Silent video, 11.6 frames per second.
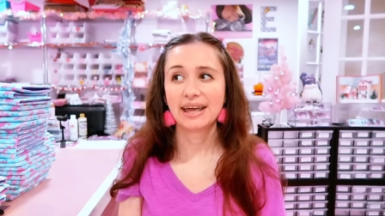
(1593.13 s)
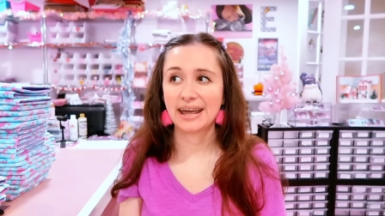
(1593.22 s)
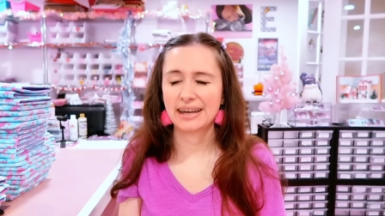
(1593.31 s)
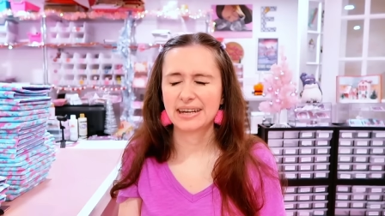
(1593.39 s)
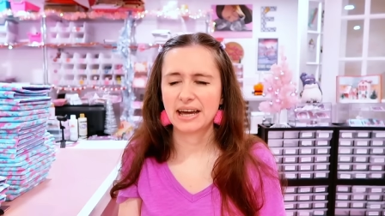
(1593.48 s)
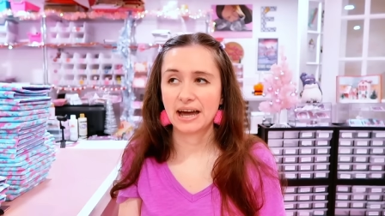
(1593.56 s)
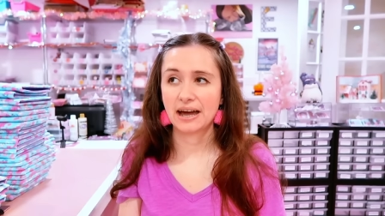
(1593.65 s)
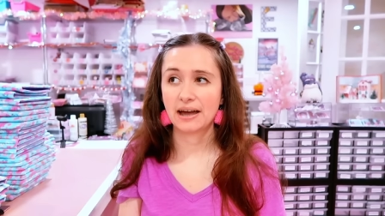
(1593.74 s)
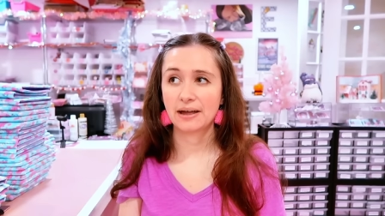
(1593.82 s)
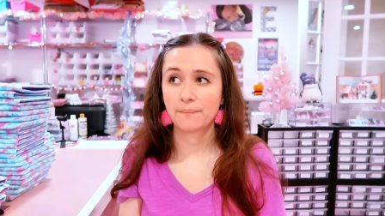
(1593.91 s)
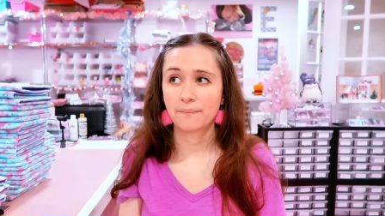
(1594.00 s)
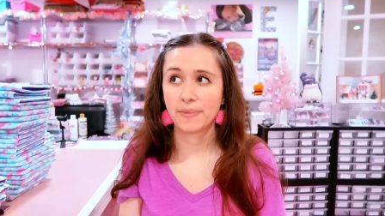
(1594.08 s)
and
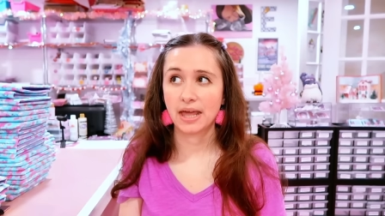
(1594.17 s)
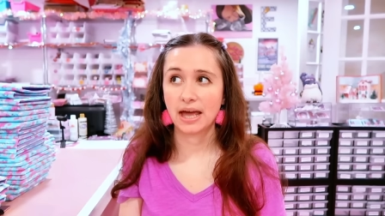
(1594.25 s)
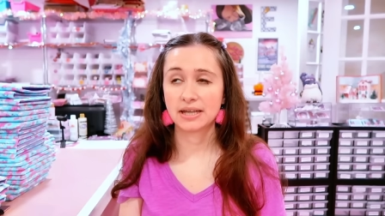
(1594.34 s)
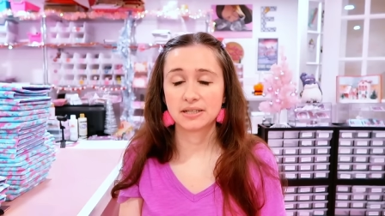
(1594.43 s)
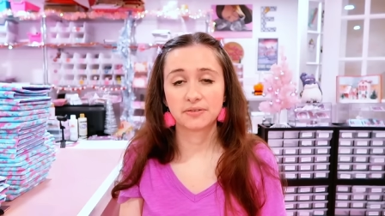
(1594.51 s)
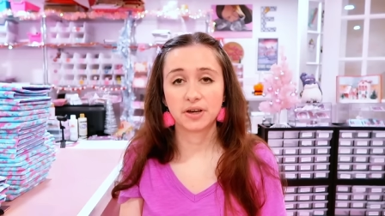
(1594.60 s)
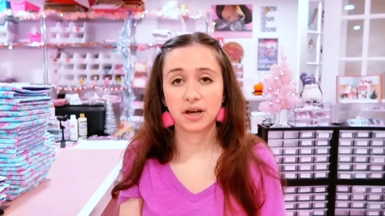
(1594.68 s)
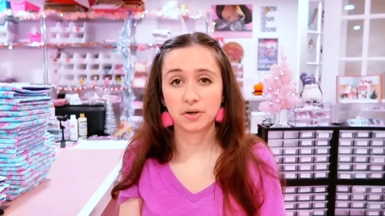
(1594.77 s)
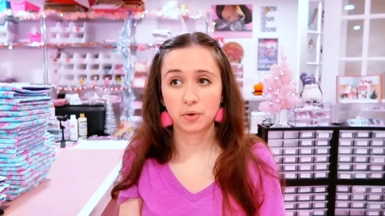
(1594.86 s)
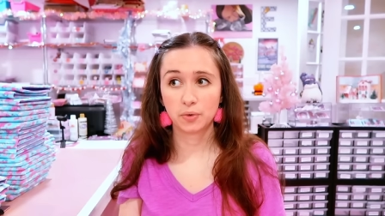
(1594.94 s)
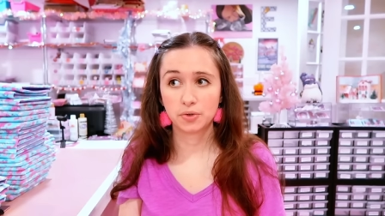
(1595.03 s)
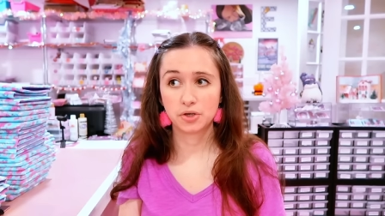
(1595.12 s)
I'm as I've
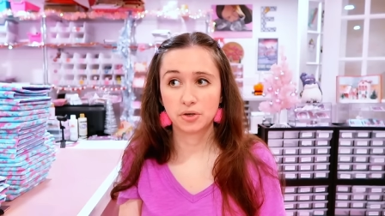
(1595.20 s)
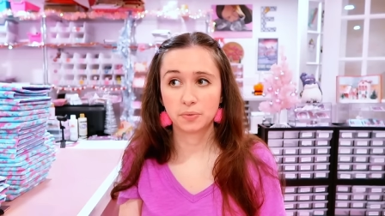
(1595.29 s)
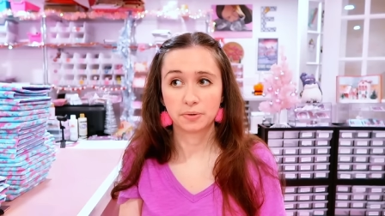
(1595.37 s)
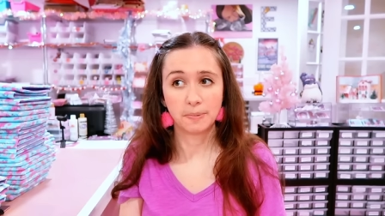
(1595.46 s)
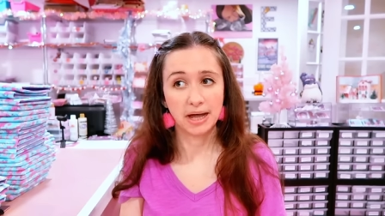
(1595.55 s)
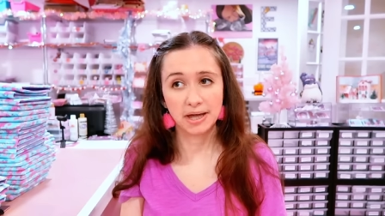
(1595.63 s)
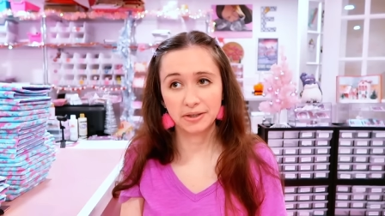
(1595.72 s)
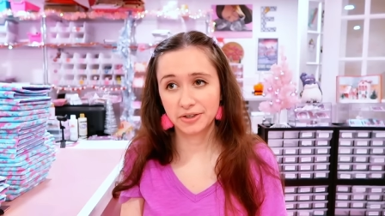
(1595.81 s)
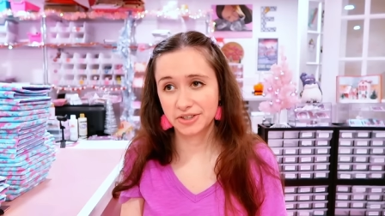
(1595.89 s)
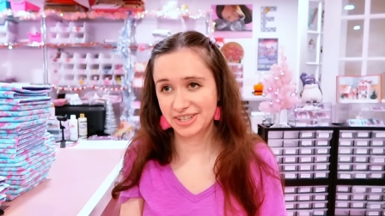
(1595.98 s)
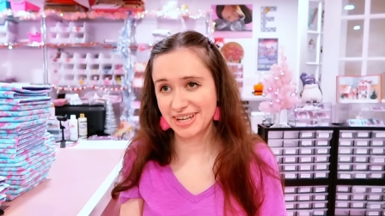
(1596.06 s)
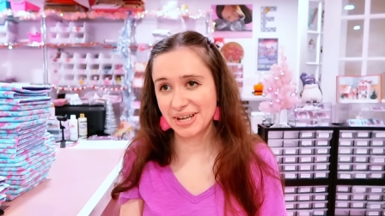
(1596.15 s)
gotten older with my
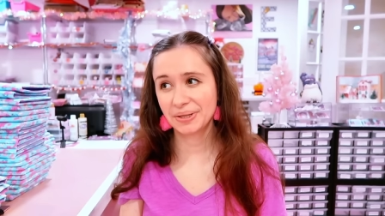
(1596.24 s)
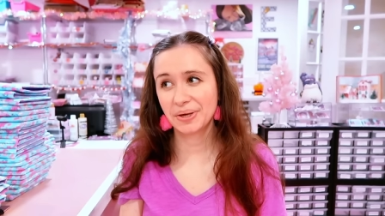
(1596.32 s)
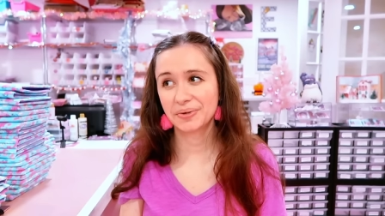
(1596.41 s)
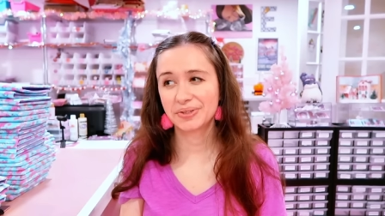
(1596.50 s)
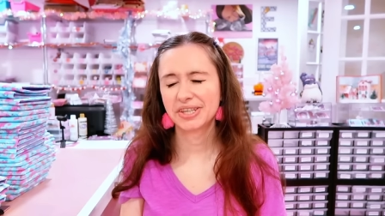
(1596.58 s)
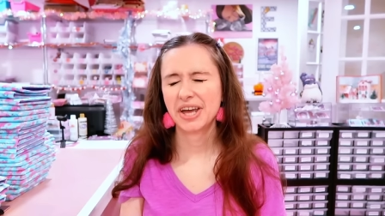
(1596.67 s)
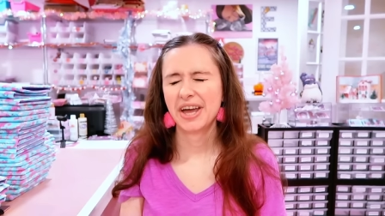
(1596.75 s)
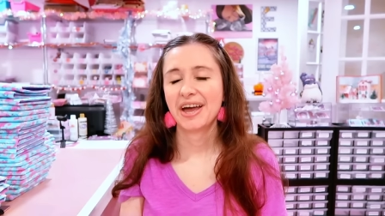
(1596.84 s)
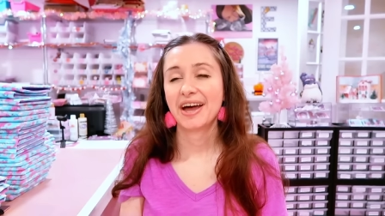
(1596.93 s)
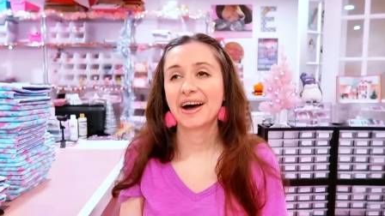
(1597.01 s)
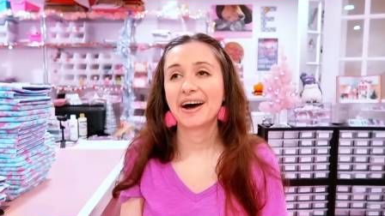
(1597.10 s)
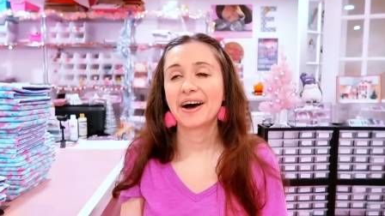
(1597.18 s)
Ehlers-Danlos
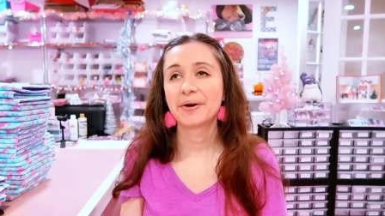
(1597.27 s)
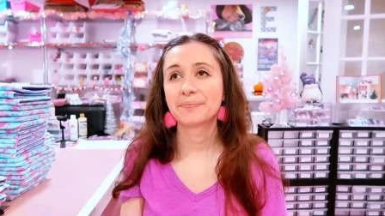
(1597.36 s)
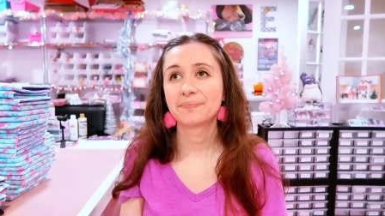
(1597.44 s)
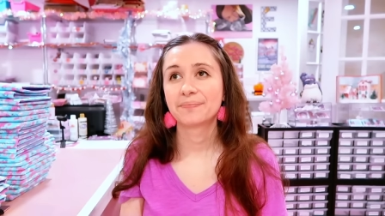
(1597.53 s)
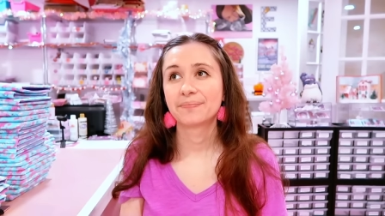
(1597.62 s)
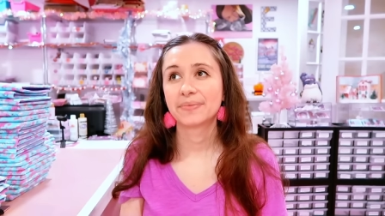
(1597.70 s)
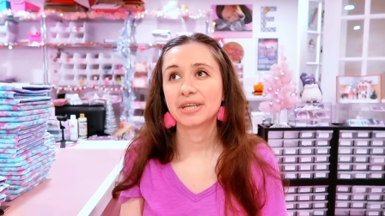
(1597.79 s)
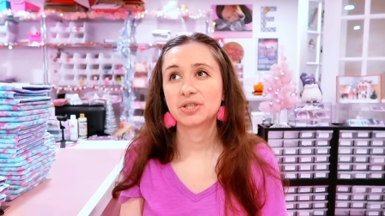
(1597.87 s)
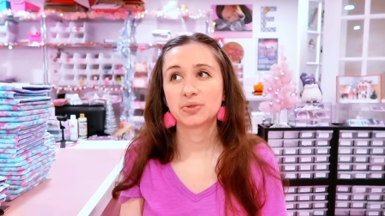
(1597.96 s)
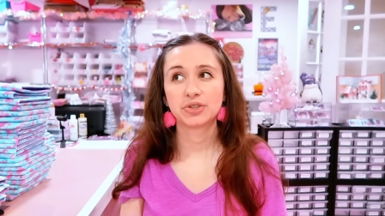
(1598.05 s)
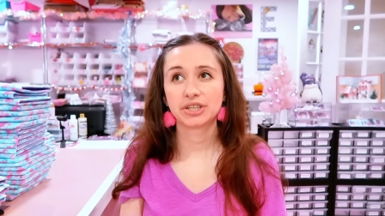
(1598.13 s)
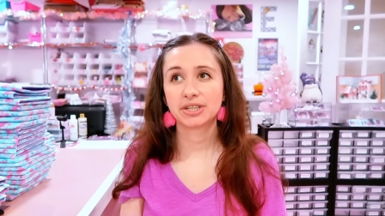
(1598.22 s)
um,
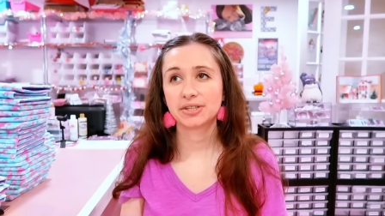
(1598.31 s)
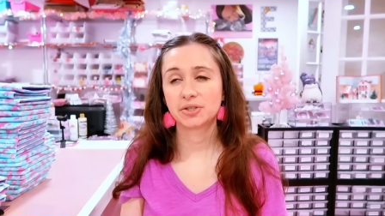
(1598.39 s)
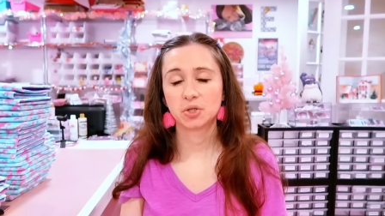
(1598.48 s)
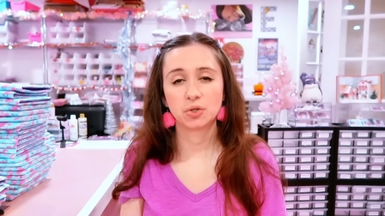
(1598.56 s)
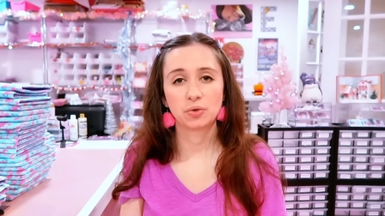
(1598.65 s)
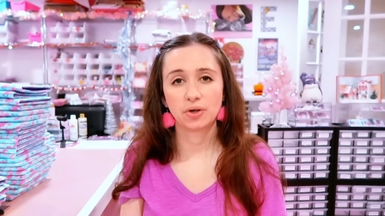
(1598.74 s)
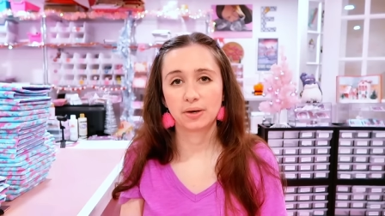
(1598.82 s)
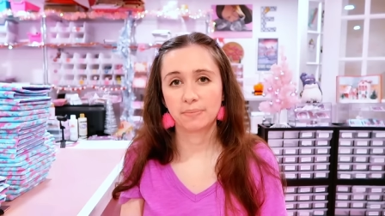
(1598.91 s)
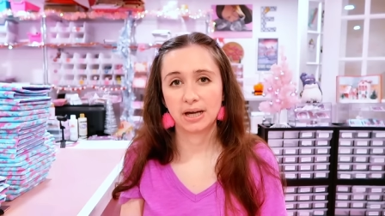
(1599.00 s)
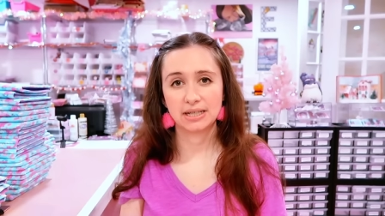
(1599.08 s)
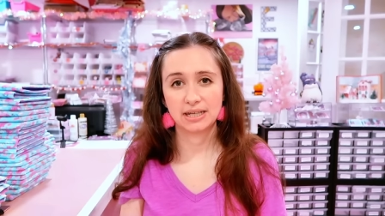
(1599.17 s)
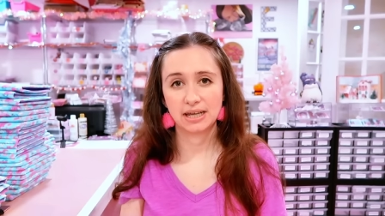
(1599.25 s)
it's really screwed
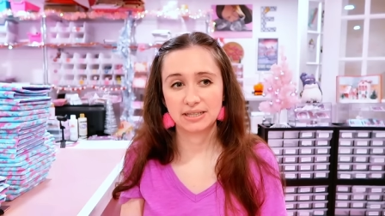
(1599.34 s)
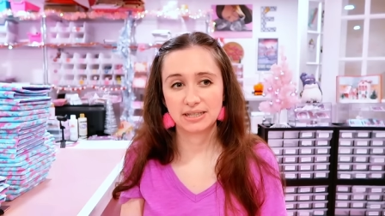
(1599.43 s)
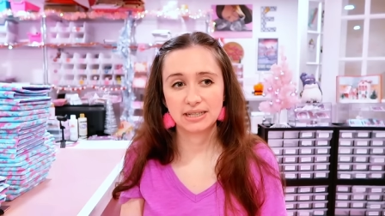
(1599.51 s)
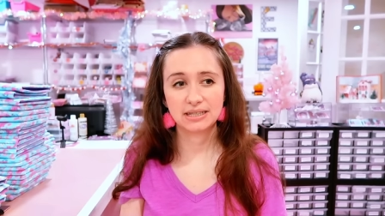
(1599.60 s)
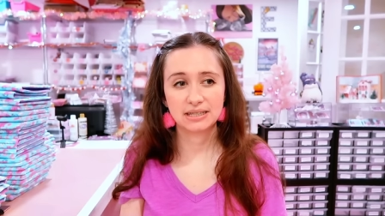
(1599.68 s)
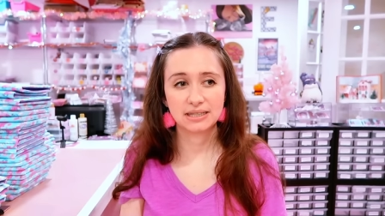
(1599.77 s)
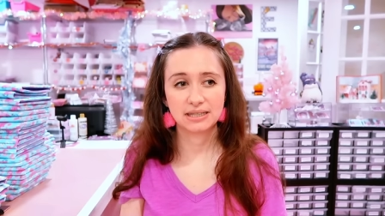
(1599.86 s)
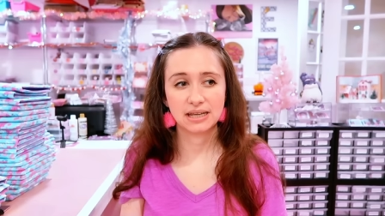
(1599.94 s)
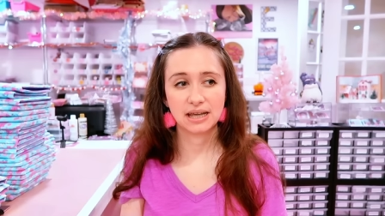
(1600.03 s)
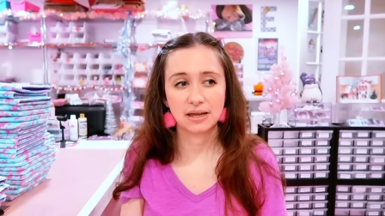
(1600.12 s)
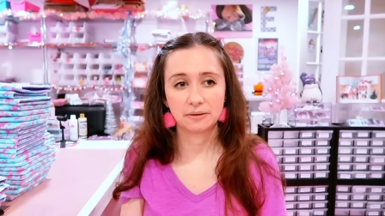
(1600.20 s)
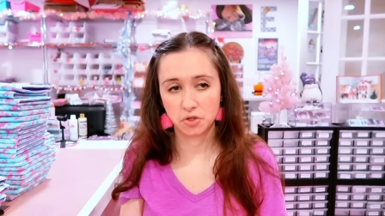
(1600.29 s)
up my
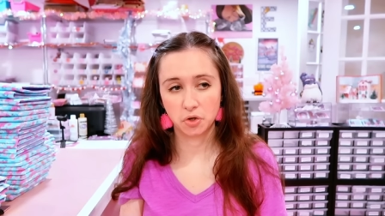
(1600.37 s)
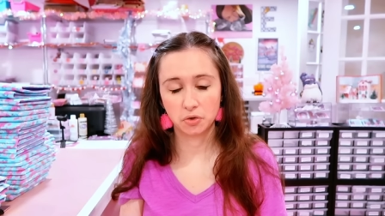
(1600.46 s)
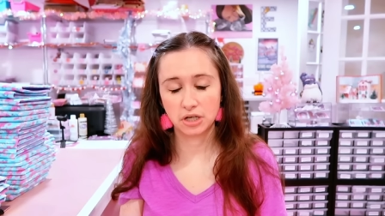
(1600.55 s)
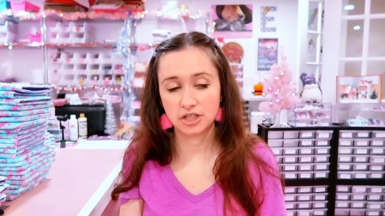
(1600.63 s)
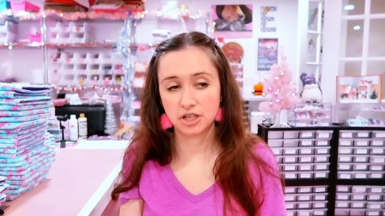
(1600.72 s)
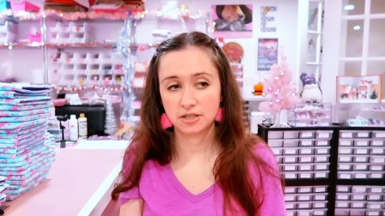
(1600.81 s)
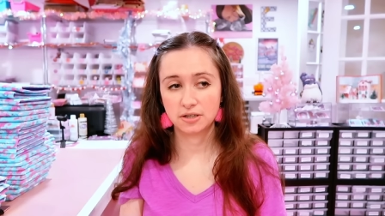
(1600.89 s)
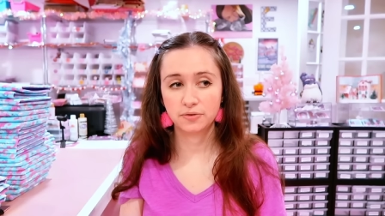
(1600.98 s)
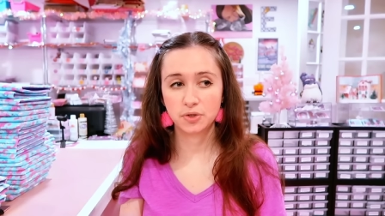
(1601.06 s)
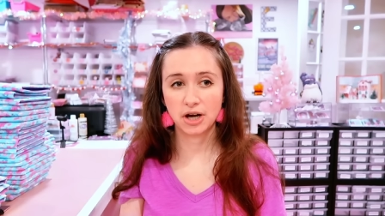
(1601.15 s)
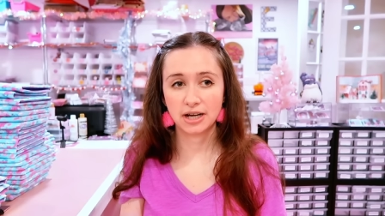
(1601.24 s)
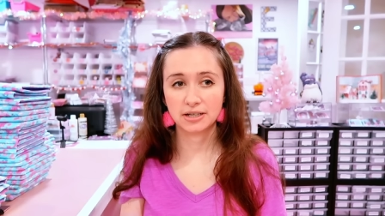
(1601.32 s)
intestines and just the whole
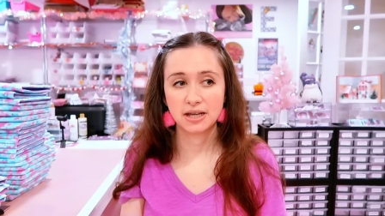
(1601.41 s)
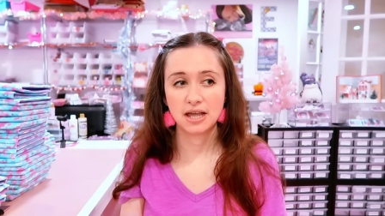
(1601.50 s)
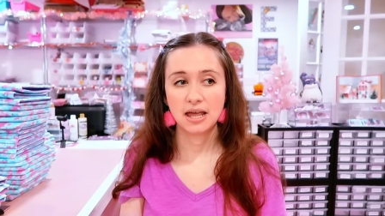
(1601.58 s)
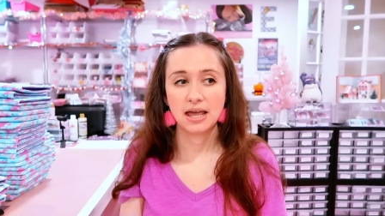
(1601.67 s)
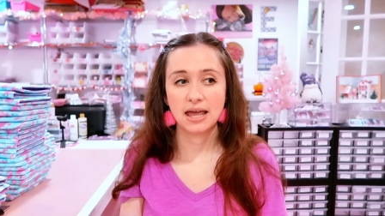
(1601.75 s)
digestive tract.